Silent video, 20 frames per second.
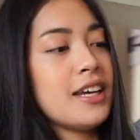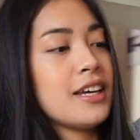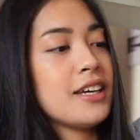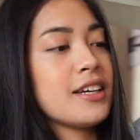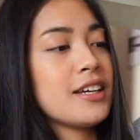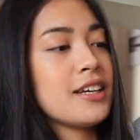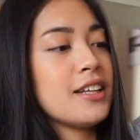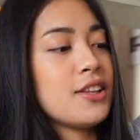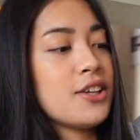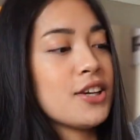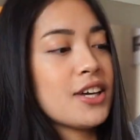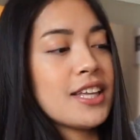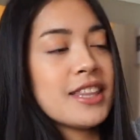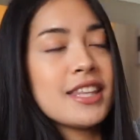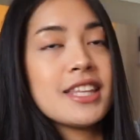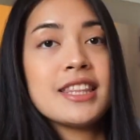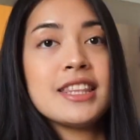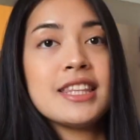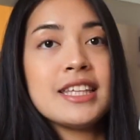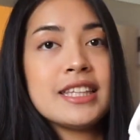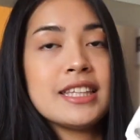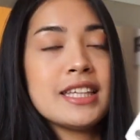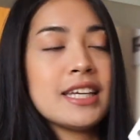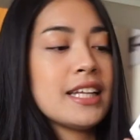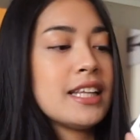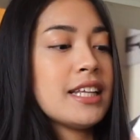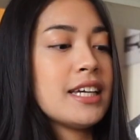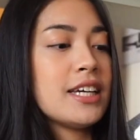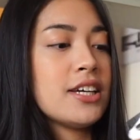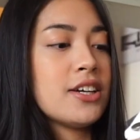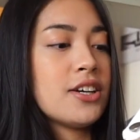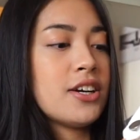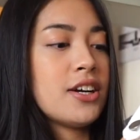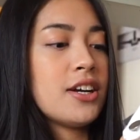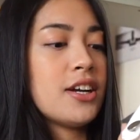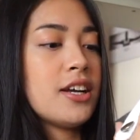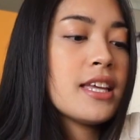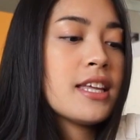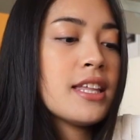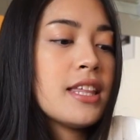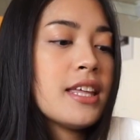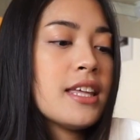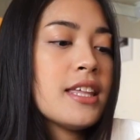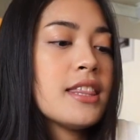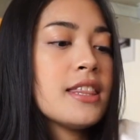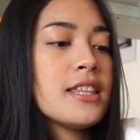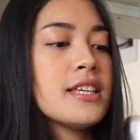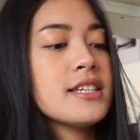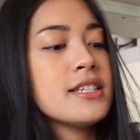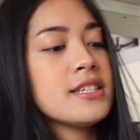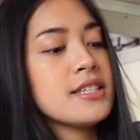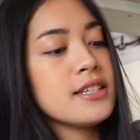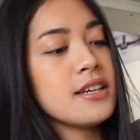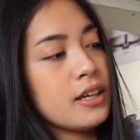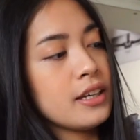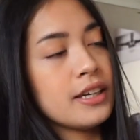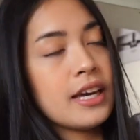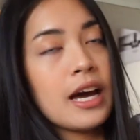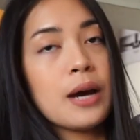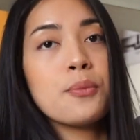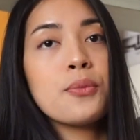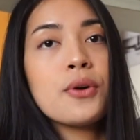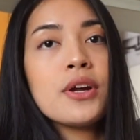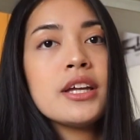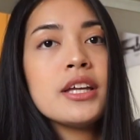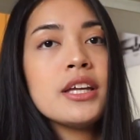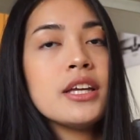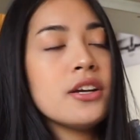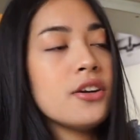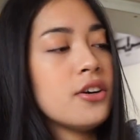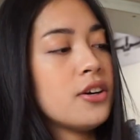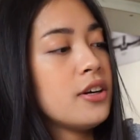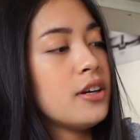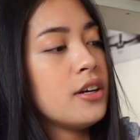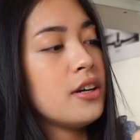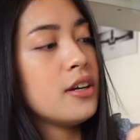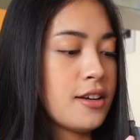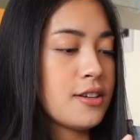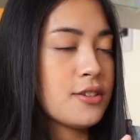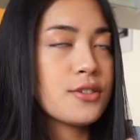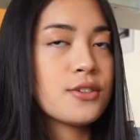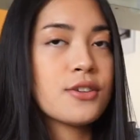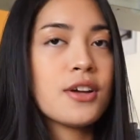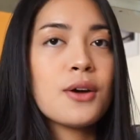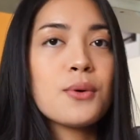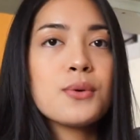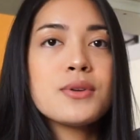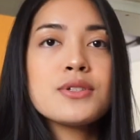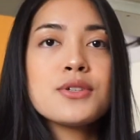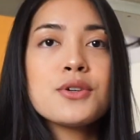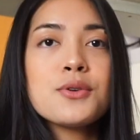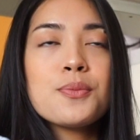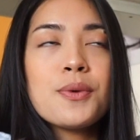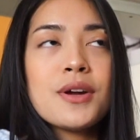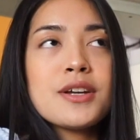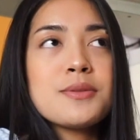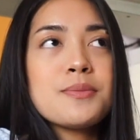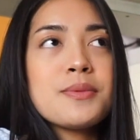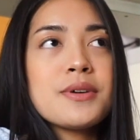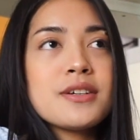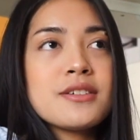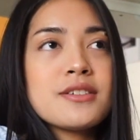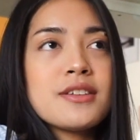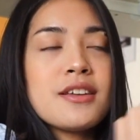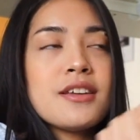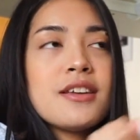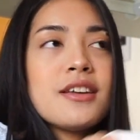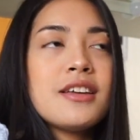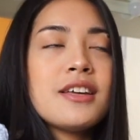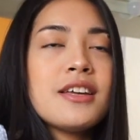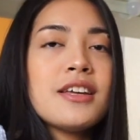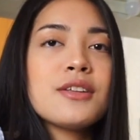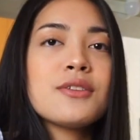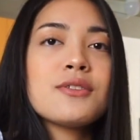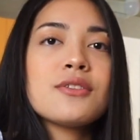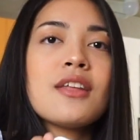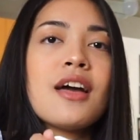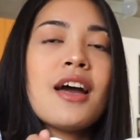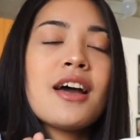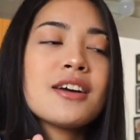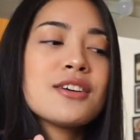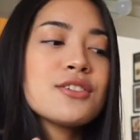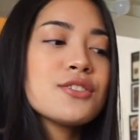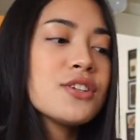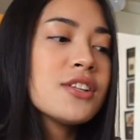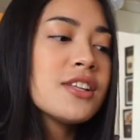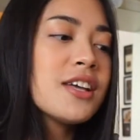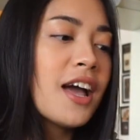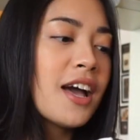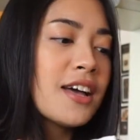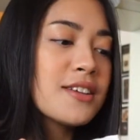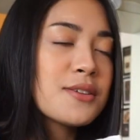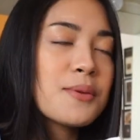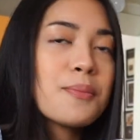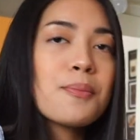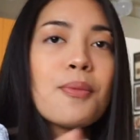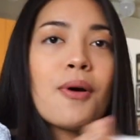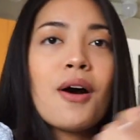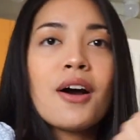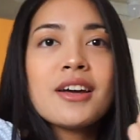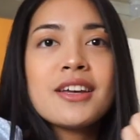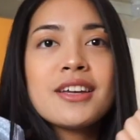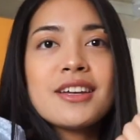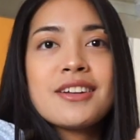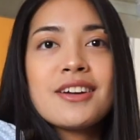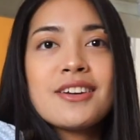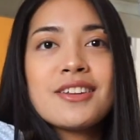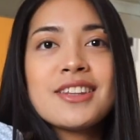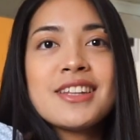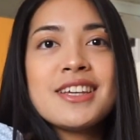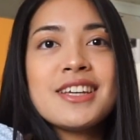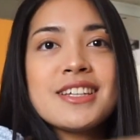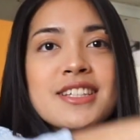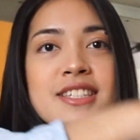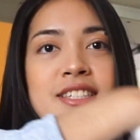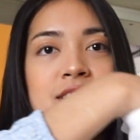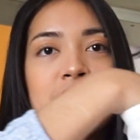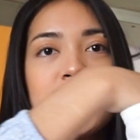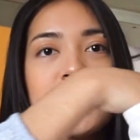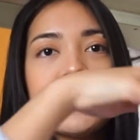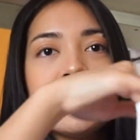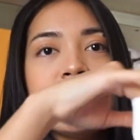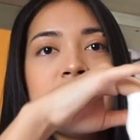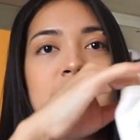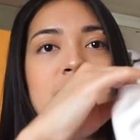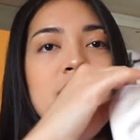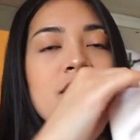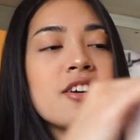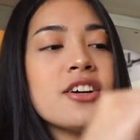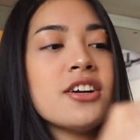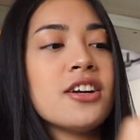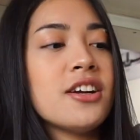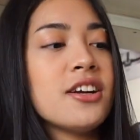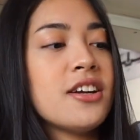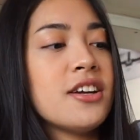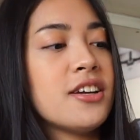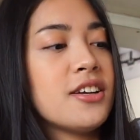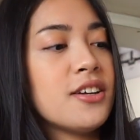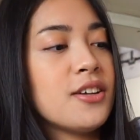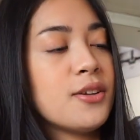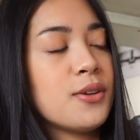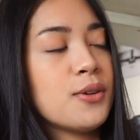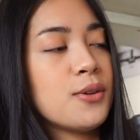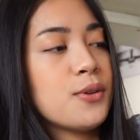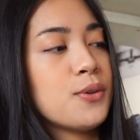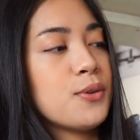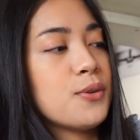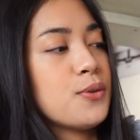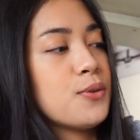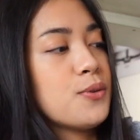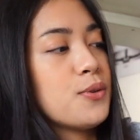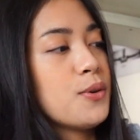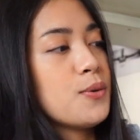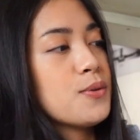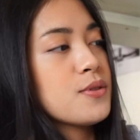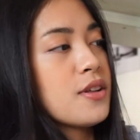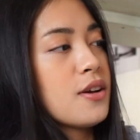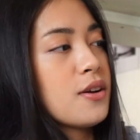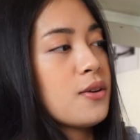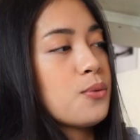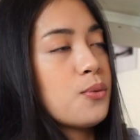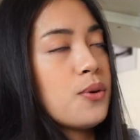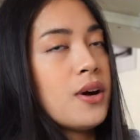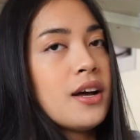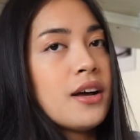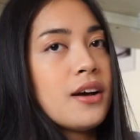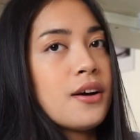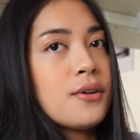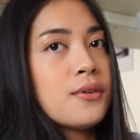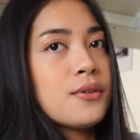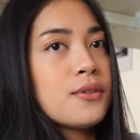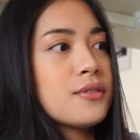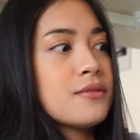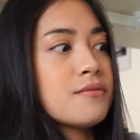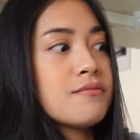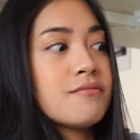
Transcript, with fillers: Like look at the detail here and this gap right here. I, I was surprised because it actually has a pocket on the inside here. So I was like wow